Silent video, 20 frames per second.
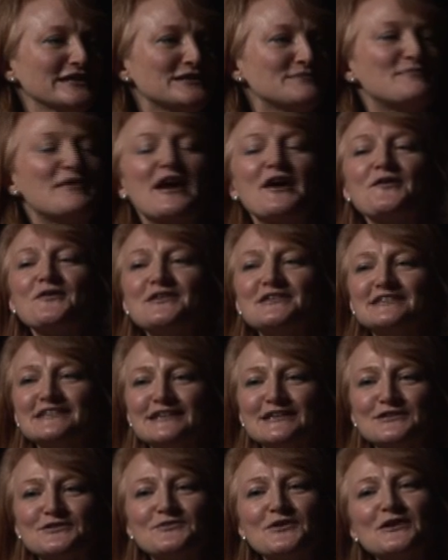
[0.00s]
and parenting
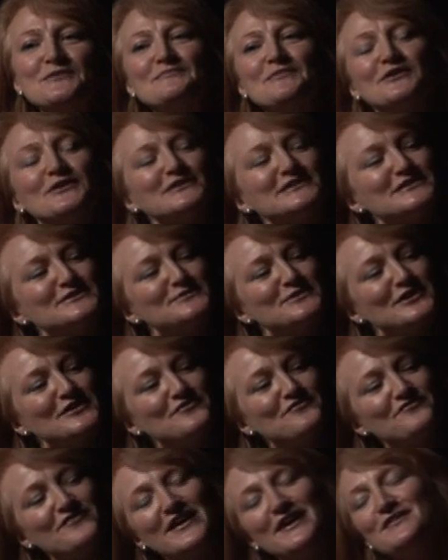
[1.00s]
and grandparenting. What I
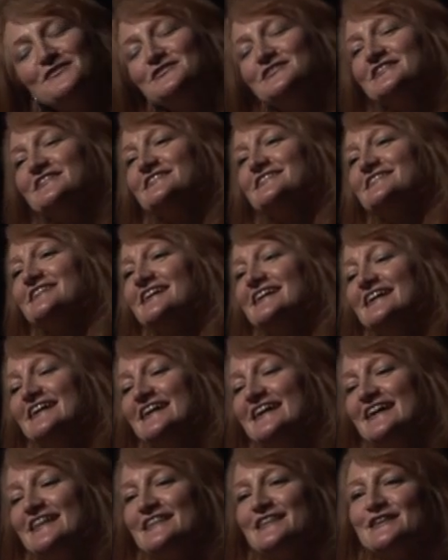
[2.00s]
found is
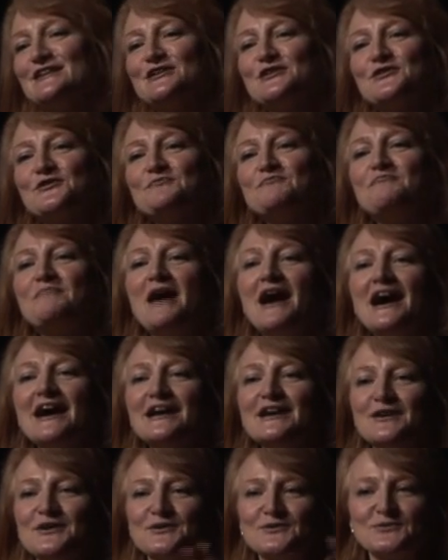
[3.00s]
that in her
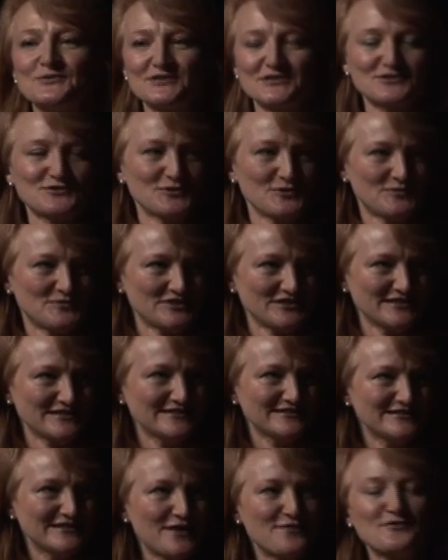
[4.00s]
bio description,
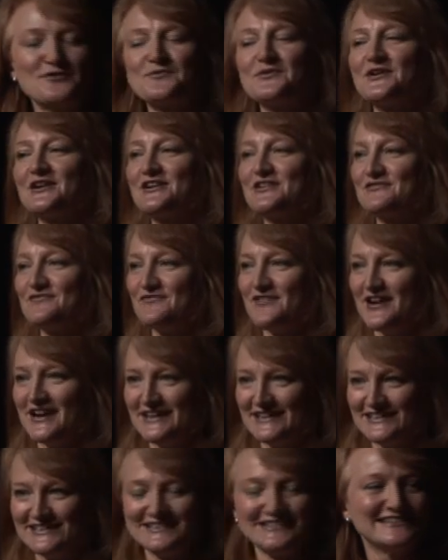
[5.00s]
everywhere I could
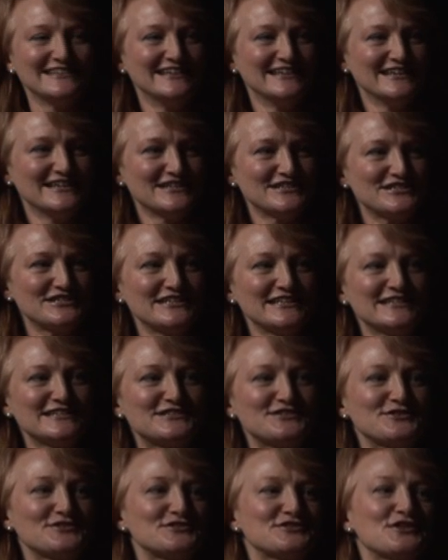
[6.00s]
find it, she lists
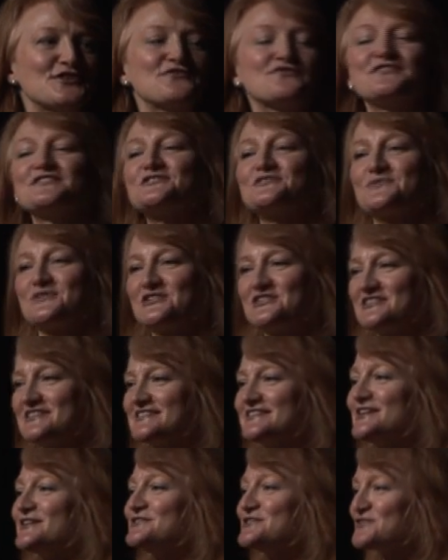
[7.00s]
herself this way. She has
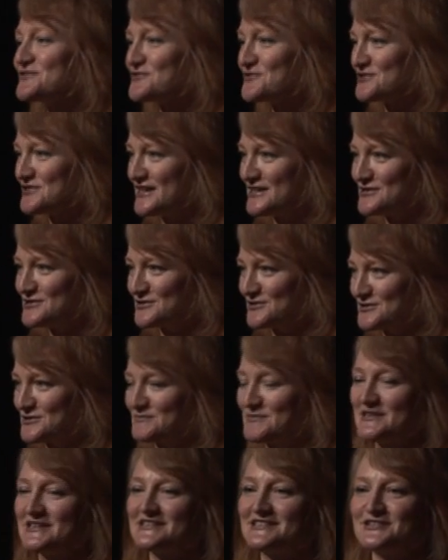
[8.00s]
lots of credentials,
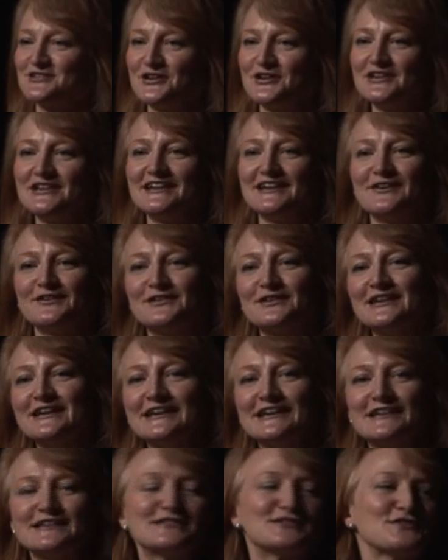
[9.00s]
but it started out,
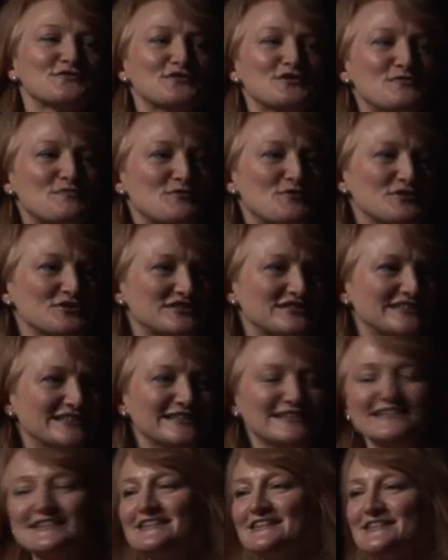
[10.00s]
Sylvia
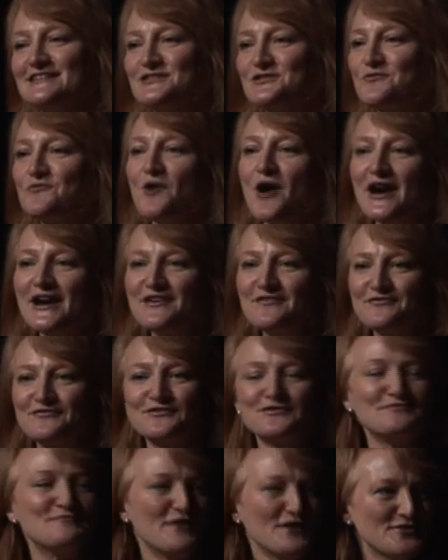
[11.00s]
Boorstein is a wife,
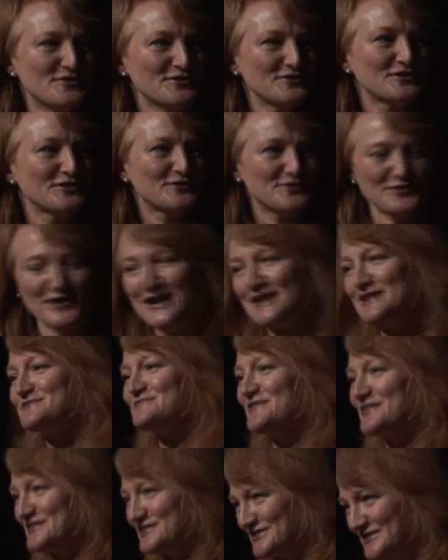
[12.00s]
mother,
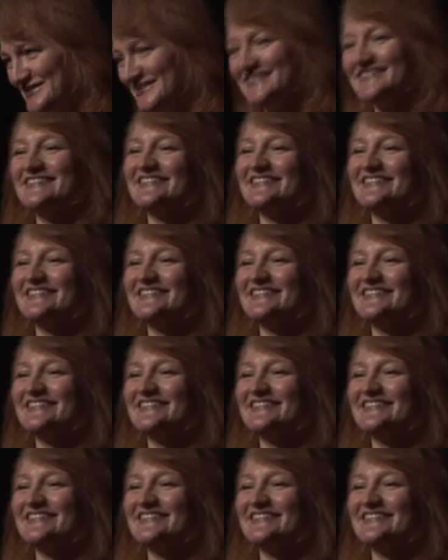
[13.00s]
grandmother,